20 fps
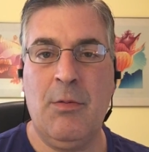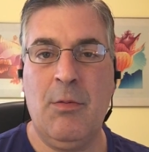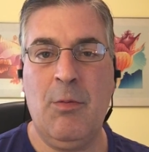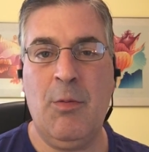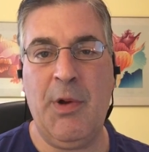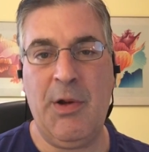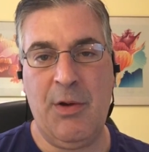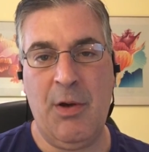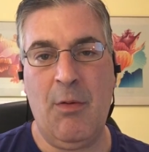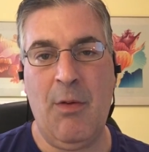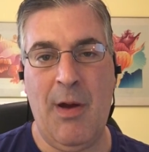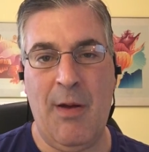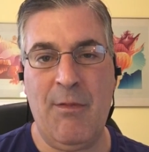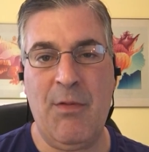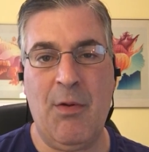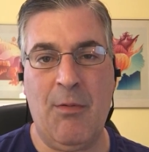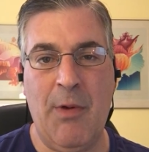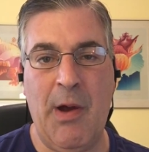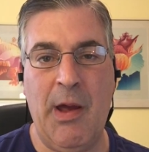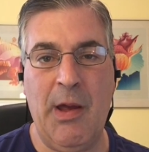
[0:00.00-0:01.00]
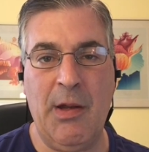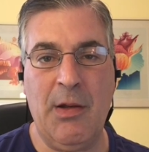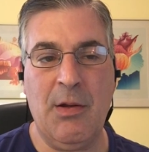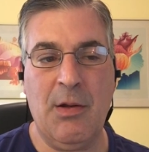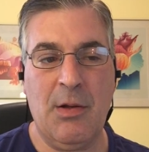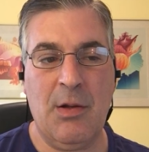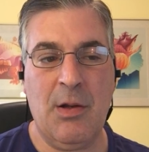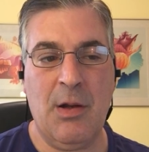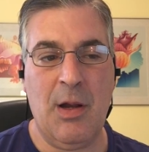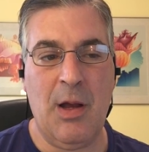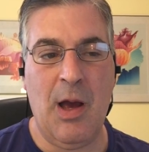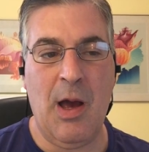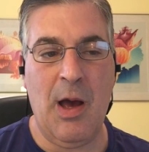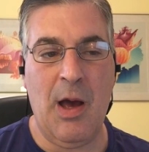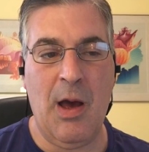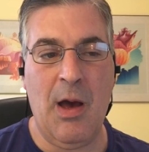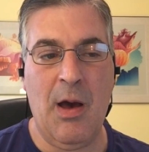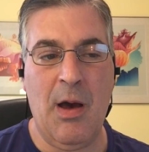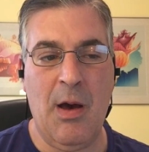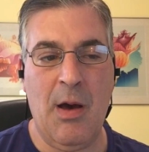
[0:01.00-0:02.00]
we do have the right
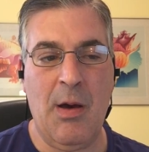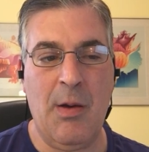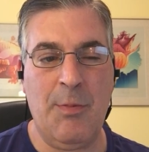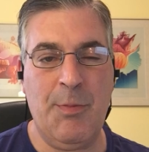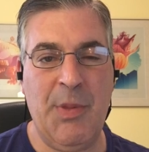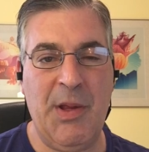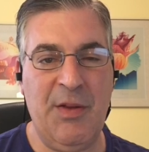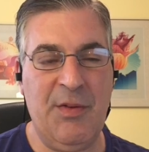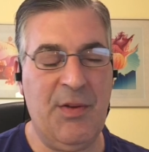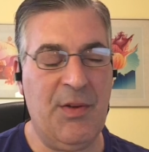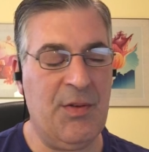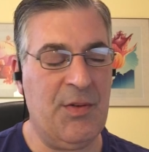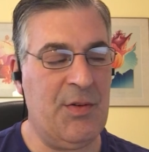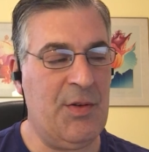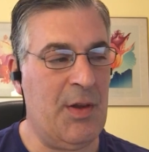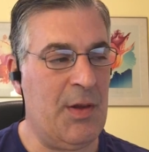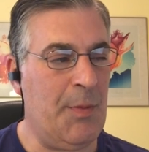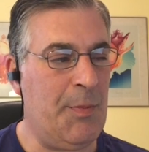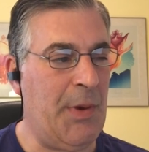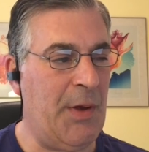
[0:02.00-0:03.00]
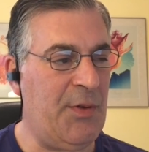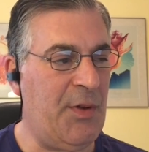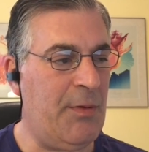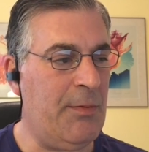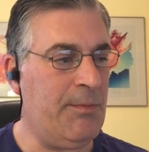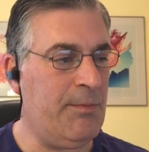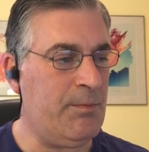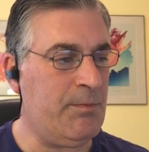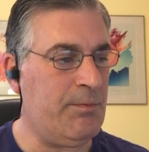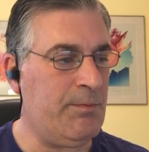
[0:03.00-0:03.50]
pieces to the puzzle.